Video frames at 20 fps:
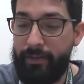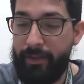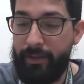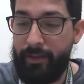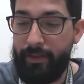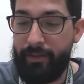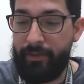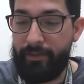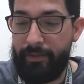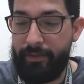
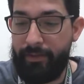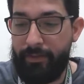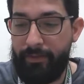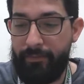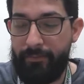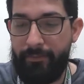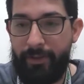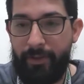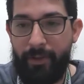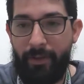to
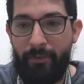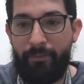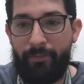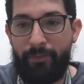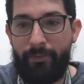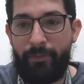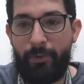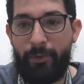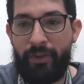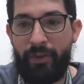the
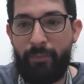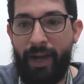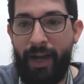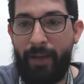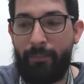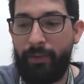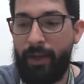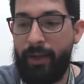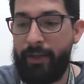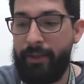through the
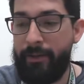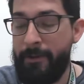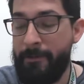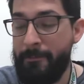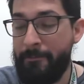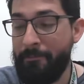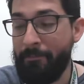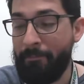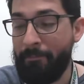pipeline.